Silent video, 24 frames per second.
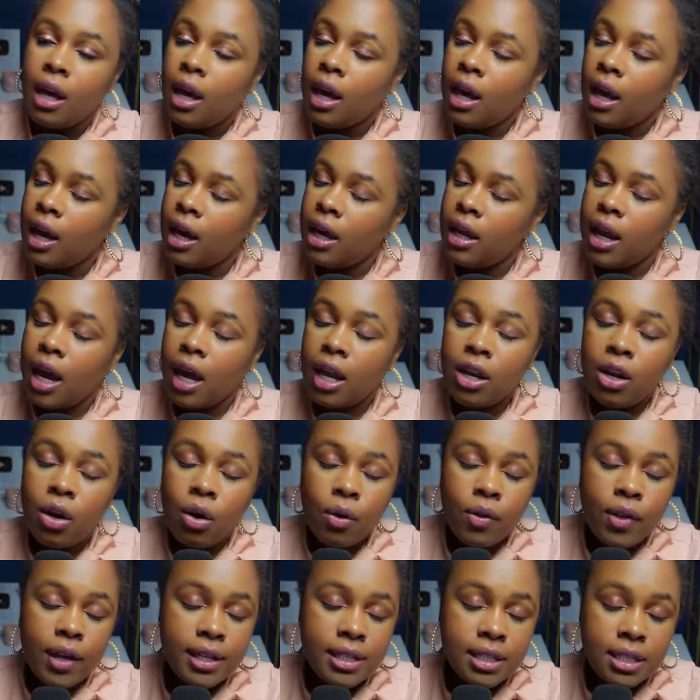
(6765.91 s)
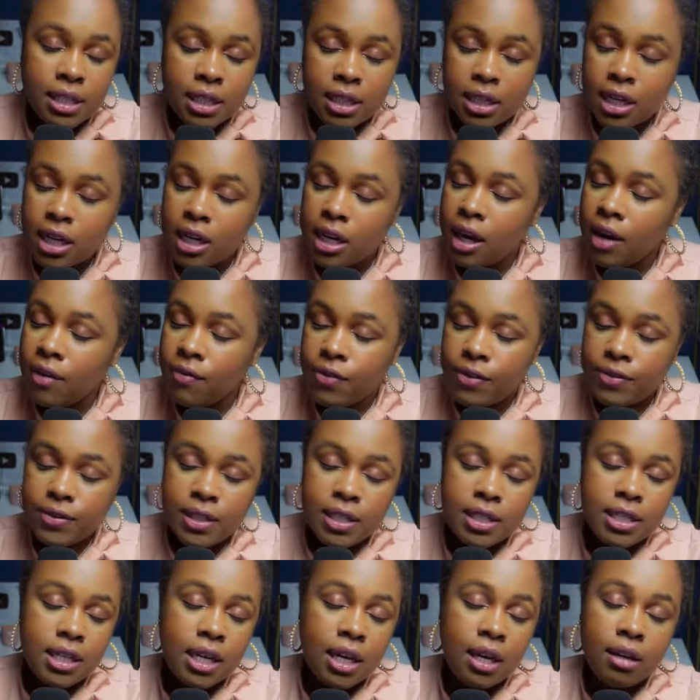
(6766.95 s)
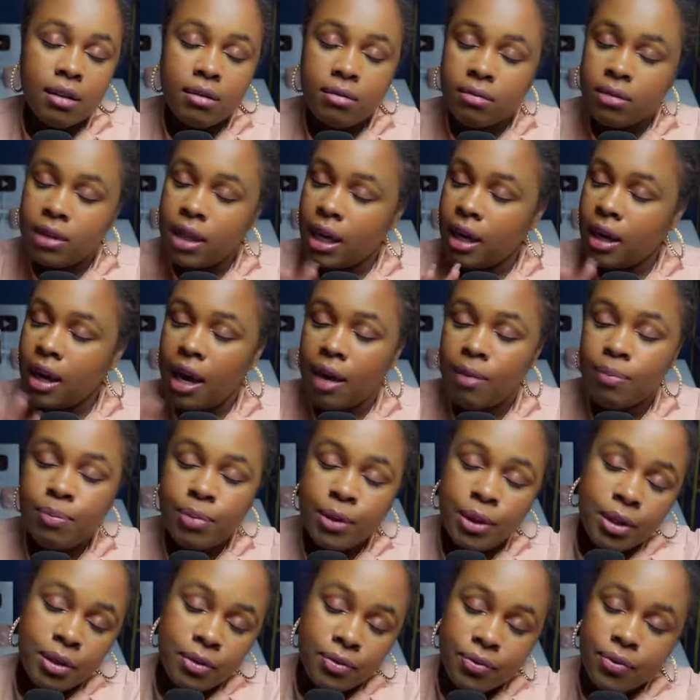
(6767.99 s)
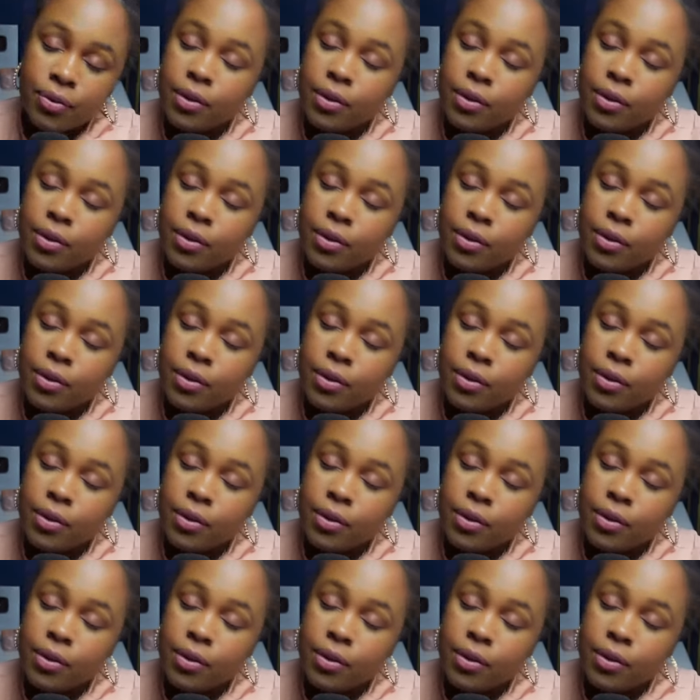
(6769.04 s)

And I know that Diddy and 50 Cent, they have beef.